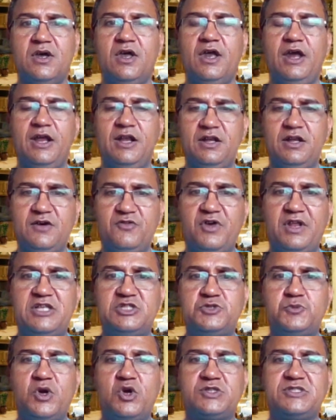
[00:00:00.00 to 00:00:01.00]

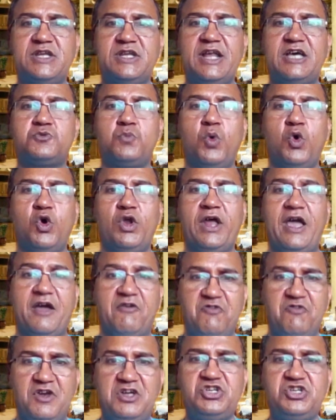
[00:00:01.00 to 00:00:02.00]
interference because it has more
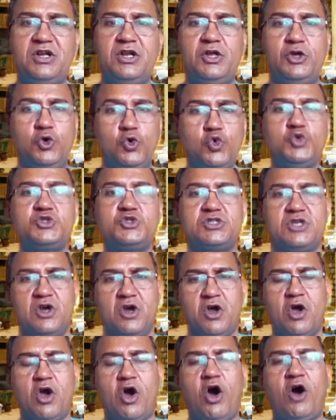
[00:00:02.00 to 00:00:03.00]
efficient use
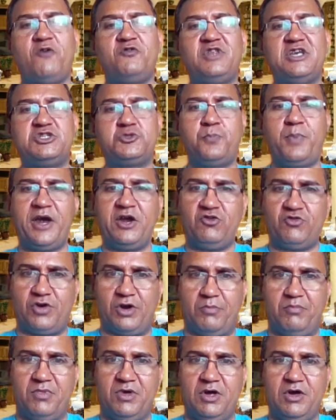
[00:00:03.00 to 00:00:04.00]
of the spectrum.